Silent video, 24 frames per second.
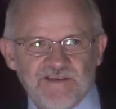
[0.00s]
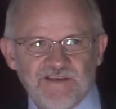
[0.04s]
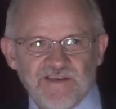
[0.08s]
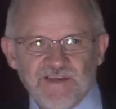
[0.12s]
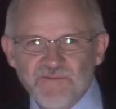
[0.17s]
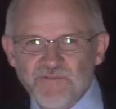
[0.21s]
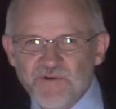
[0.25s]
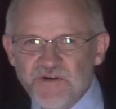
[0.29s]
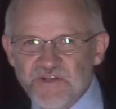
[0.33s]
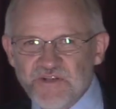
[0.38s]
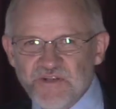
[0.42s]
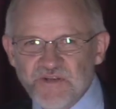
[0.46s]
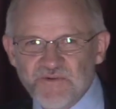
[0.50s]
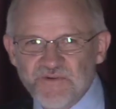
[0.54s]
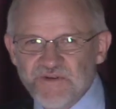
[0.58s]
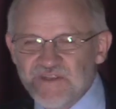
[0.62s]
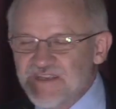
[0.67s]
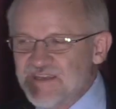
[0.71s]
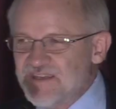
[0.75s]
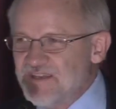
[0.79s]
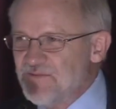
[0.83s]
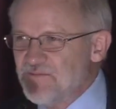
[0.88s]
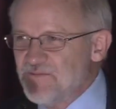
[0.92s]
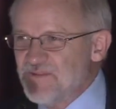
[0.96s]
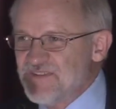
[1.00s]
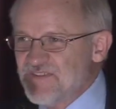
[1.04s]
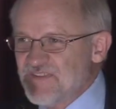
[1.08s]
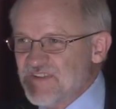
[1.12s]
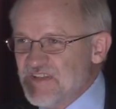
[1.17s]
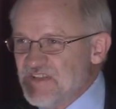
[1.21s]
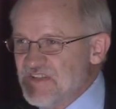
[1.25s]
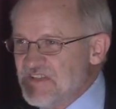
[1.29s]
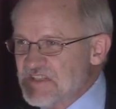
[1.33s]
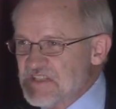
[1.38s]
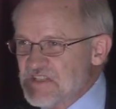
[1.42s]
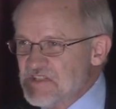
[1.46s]
And we're doing it with
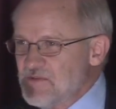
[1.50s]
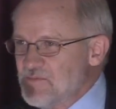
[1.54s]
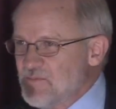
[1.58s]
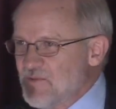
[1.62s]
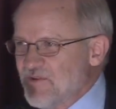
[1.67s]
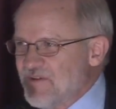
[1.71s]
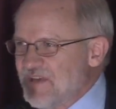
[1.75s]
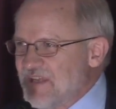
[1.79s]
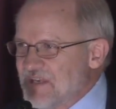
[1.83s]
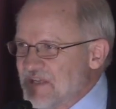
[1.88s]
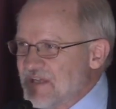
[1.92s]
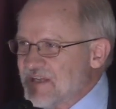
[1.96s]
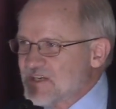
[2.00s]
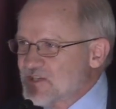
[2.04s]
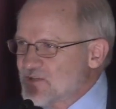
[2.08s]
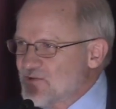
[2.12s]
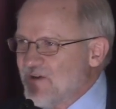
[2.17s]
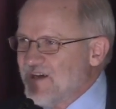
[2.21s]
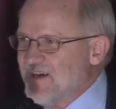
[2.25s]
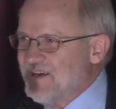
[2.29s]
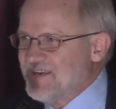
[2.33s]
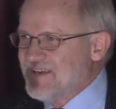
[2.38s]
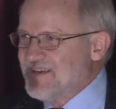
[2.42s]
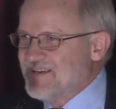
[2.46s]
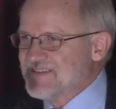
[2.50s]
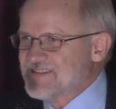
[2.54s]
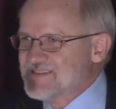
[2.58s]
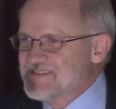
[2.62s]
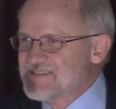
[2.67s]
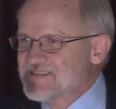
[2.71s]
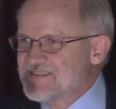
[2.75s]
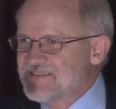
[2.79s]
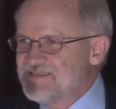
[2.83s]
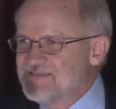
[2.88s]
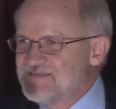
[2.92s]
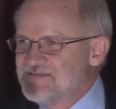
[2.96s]
consumer
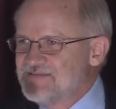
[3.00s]
electronics.